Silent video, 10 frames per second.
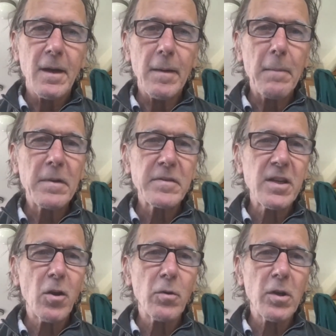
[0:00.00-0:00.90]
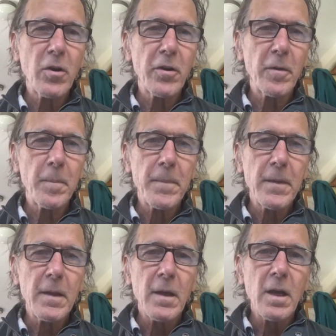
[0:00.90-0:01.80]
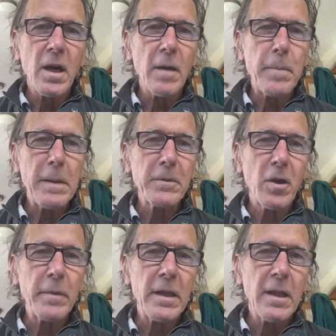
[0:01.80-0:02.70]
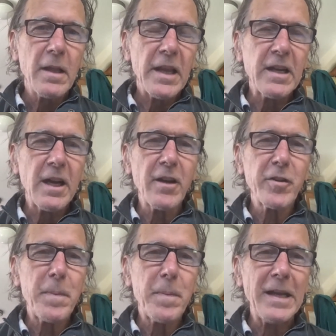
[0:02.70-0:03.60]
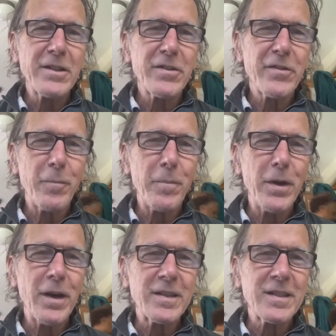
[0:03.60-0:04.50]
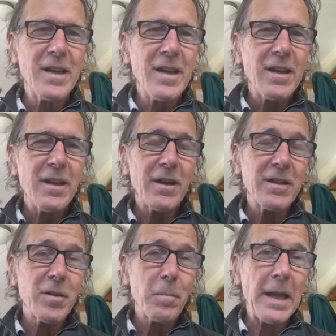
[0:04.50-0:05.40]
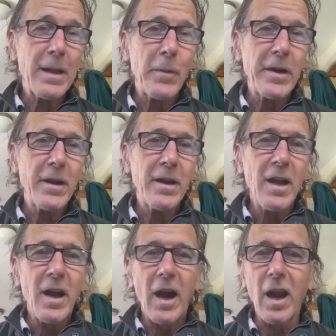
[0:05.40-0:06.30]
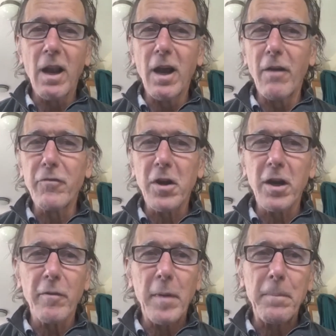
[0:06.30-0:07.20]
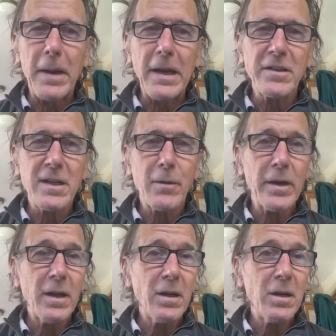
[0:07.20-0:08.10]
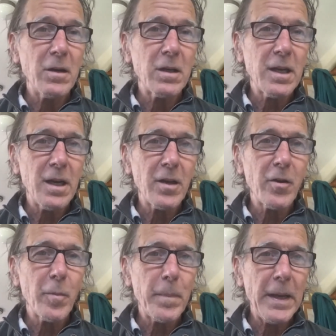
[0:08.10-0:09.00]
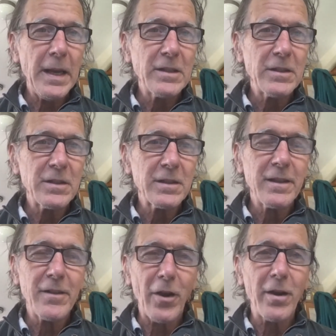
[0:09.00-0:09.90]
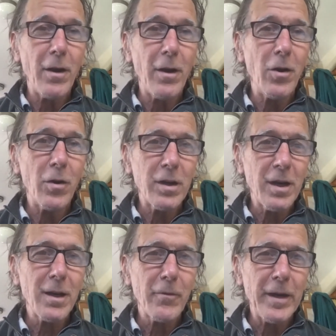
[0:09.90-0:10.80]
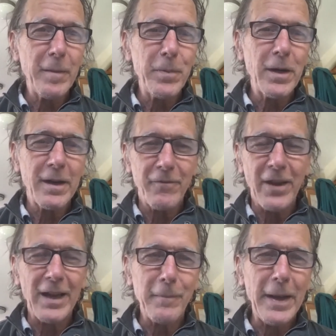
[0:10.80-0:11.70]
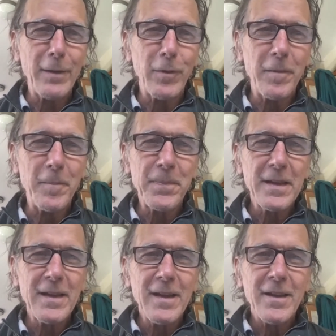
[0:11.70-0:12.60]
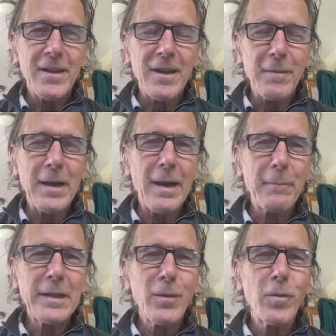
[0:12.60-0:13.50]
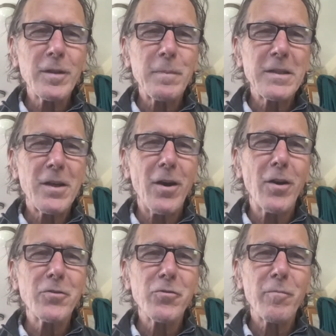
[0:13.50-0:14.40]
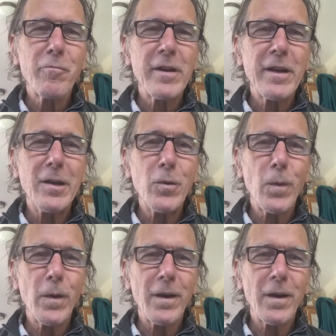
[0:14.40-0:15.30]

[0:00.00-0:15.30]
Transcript: I'm a slow learner. People told me they colored the pages of their books, because they're black and white art. I love coloring my pages. And I went, oh, color pages. And thought, oh, coloring book, and finally made one. I'm not the world's best entrepreneur.